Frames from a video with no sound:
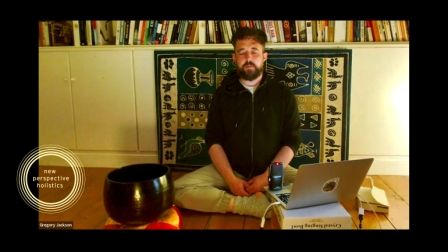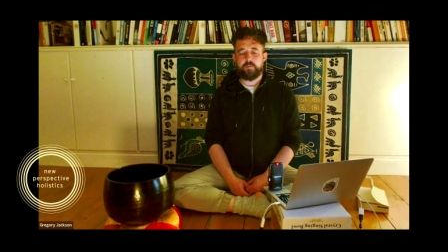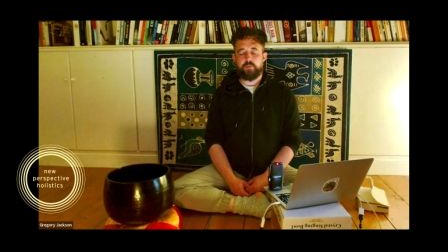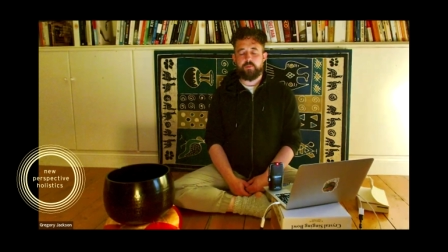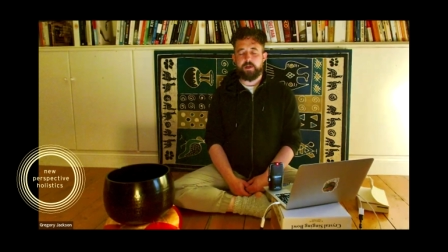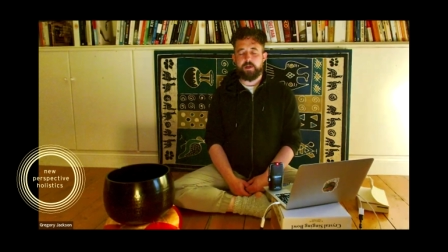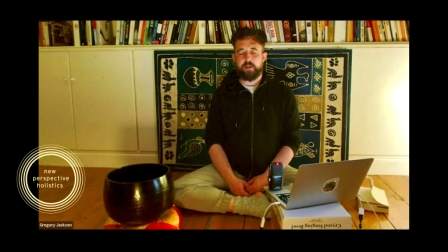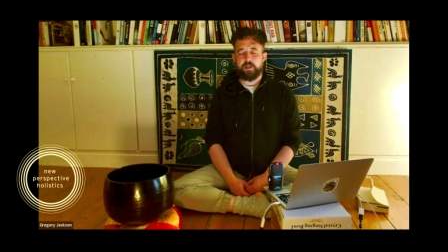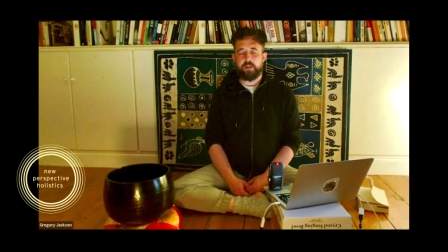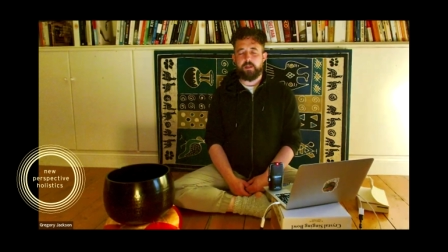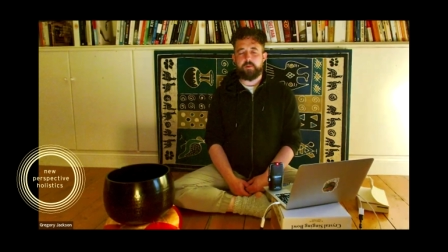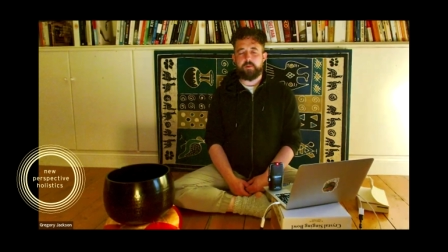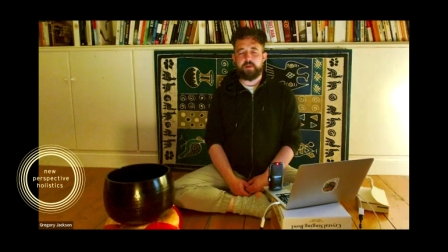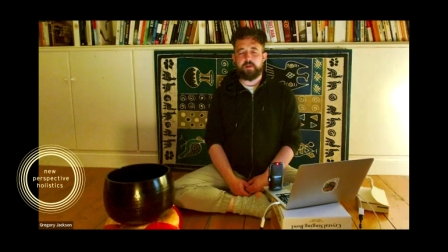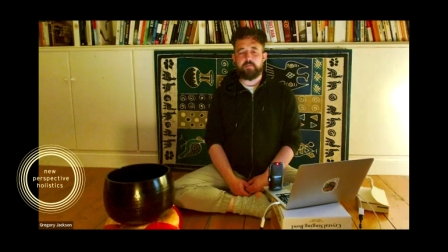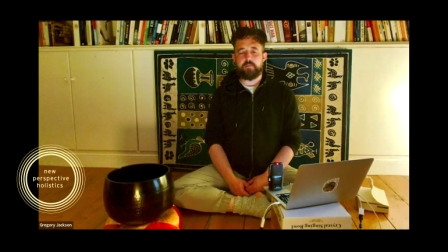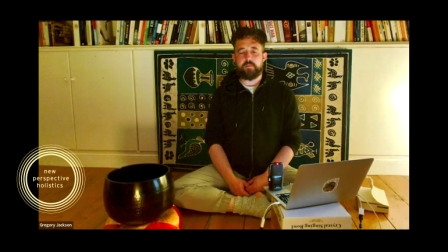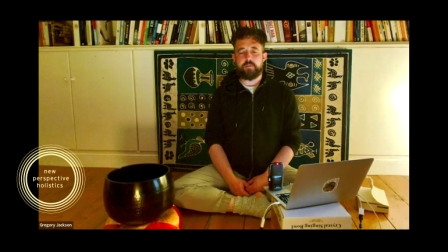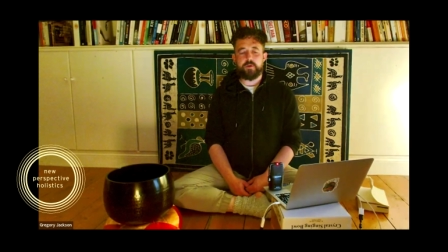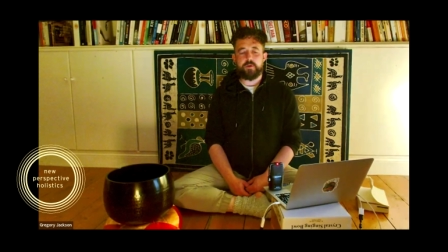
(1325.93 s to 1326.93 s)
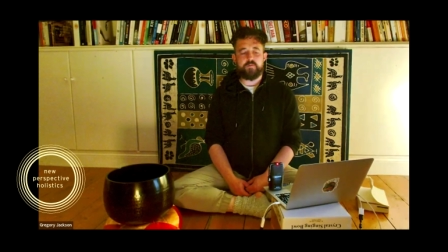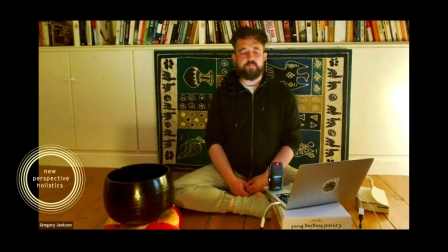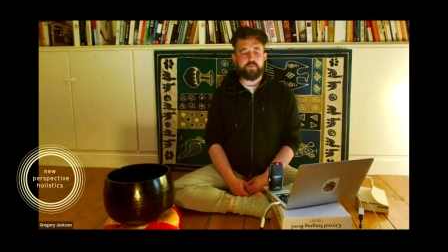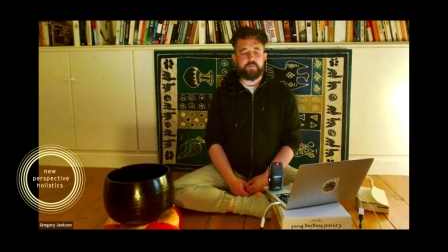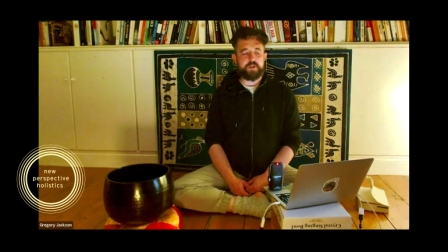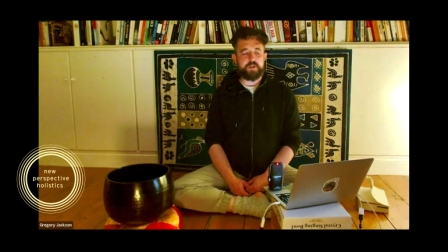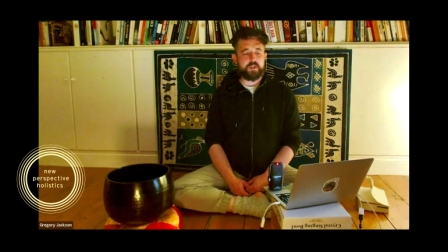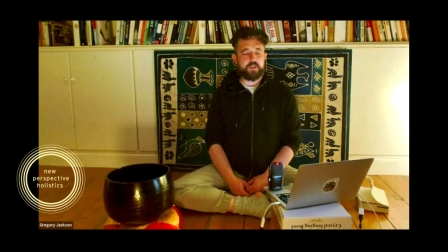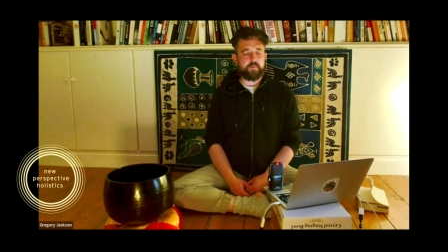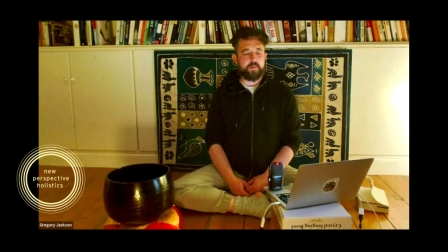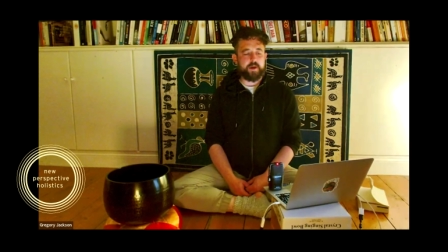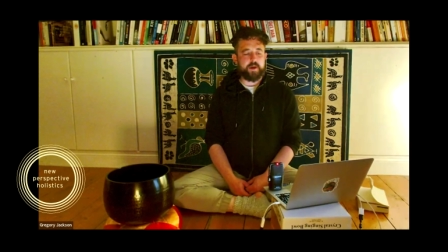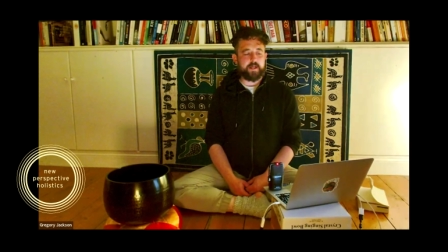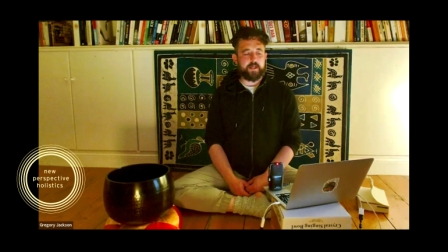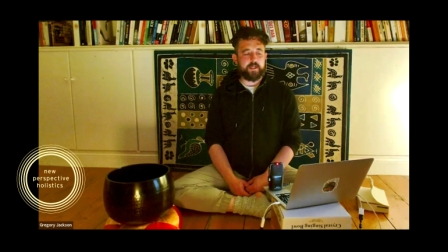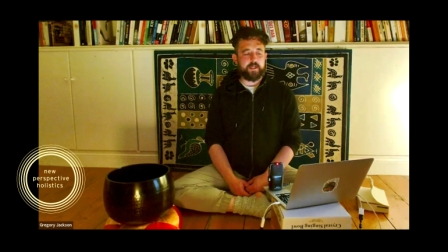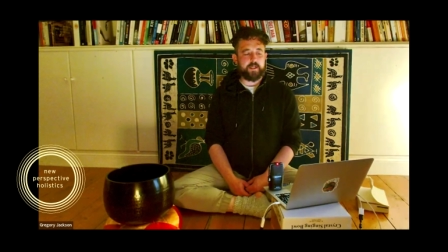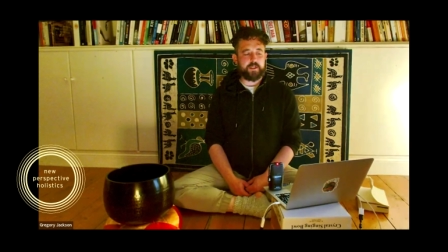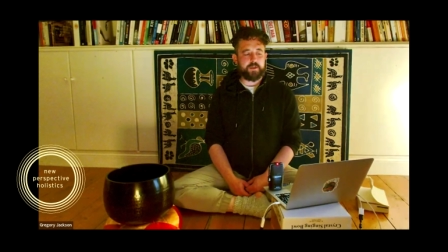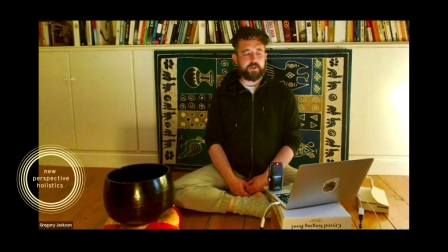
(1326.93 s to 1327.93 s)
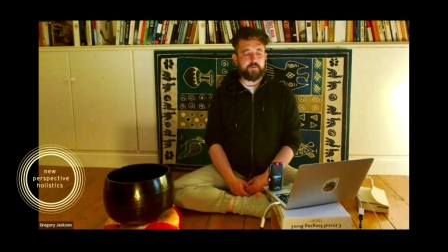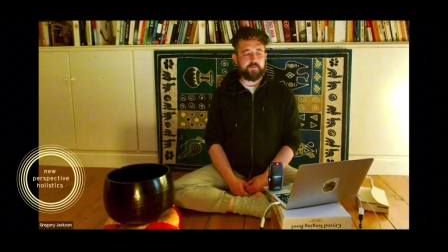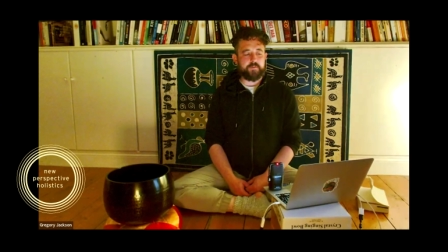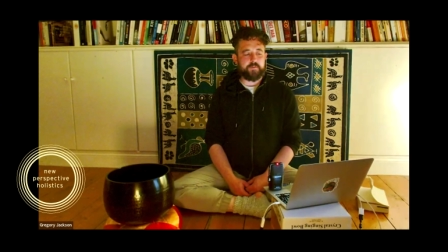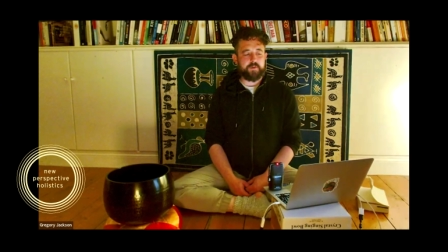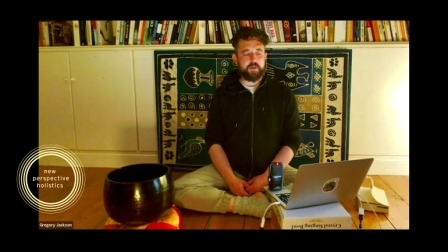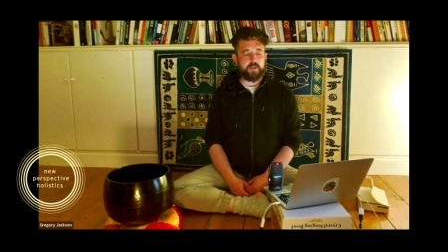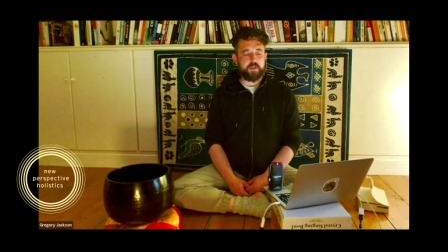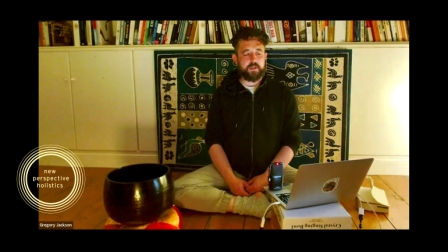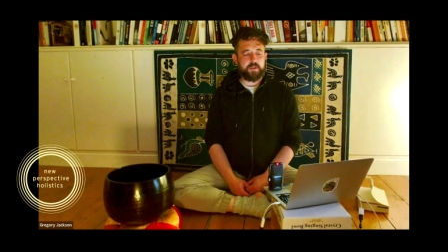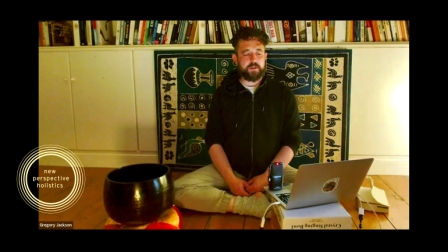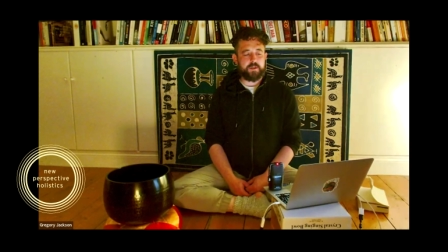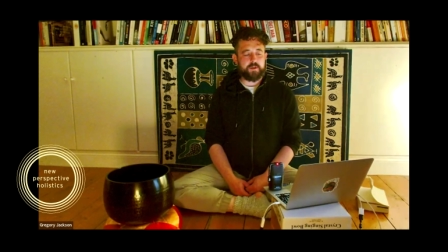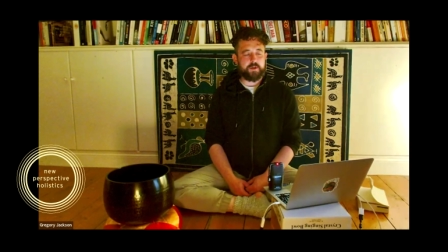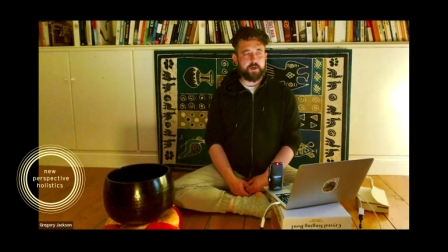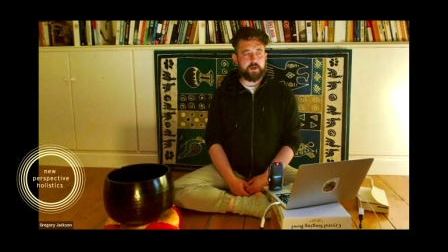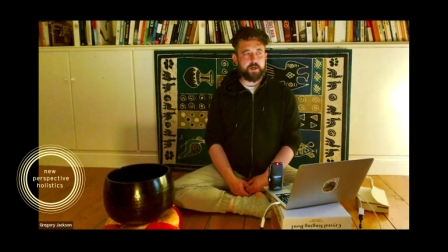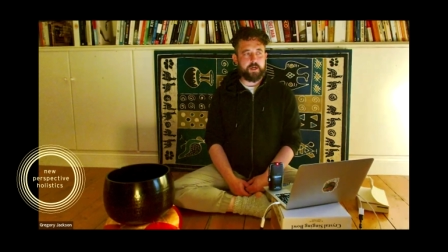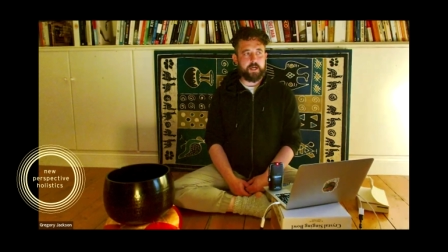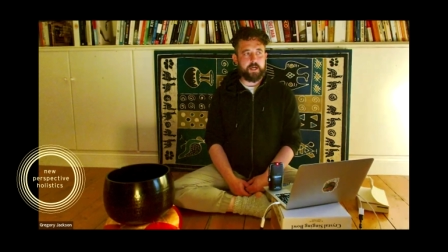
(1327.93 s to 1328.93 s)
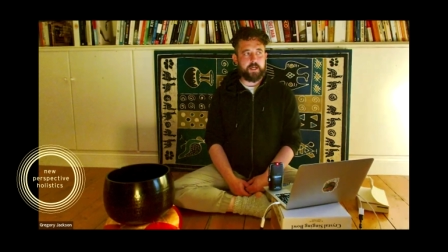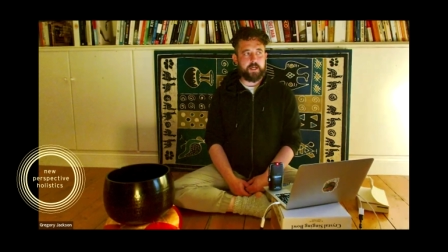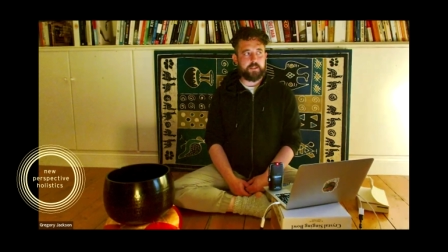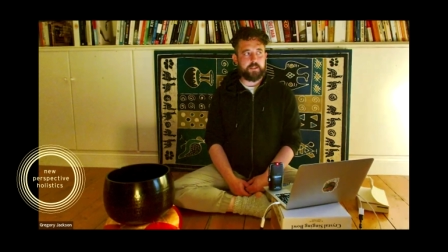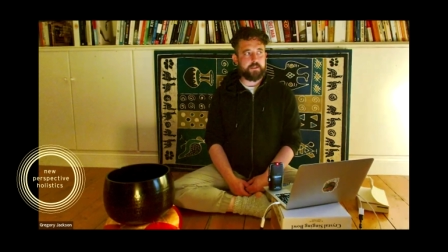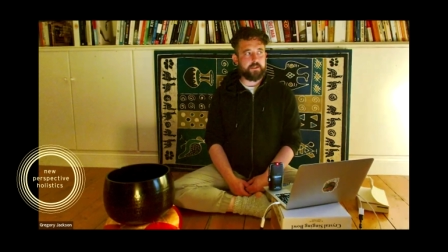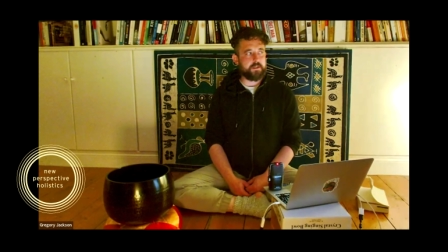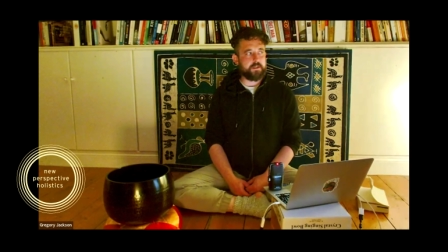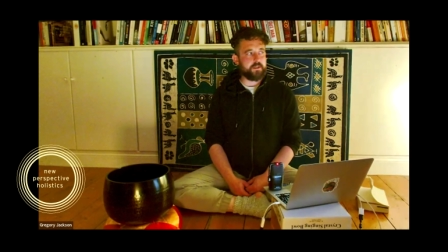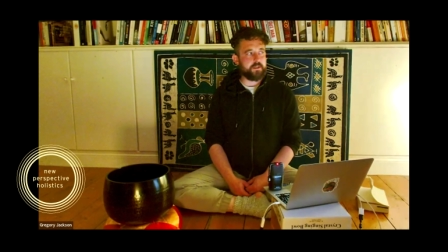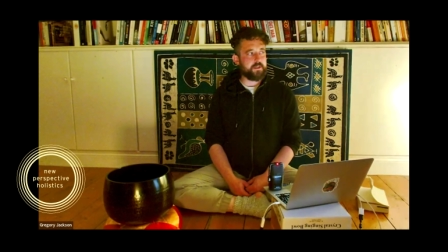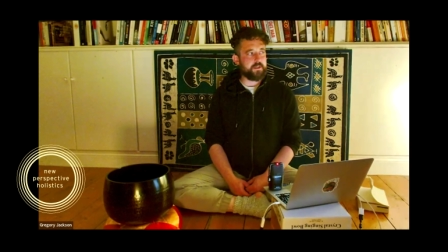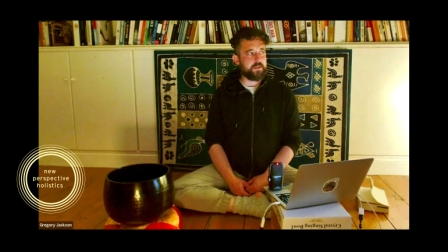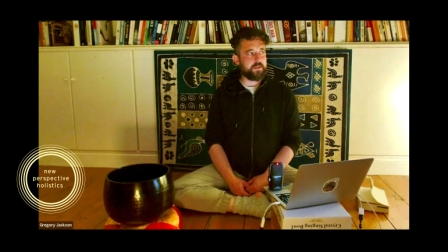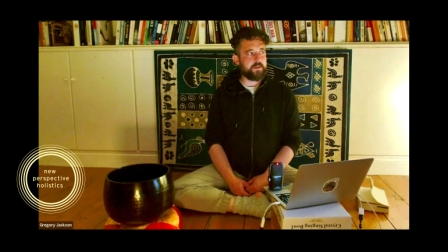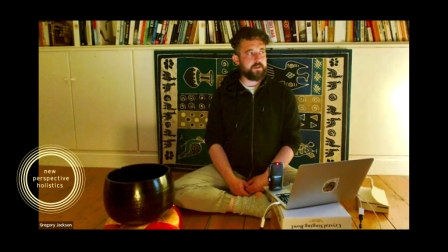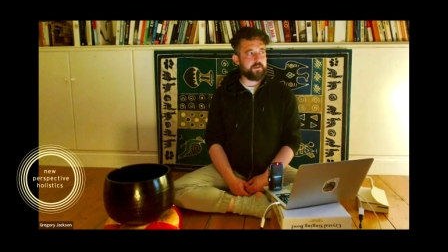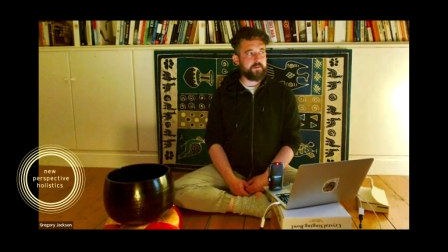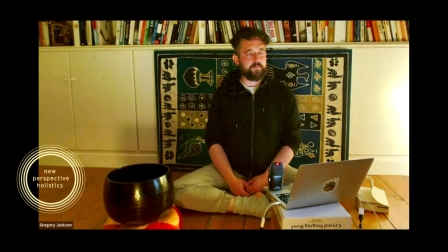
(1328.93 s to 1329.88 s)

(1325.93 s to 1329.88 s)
bring a little bit of movement back into your feet or your hands,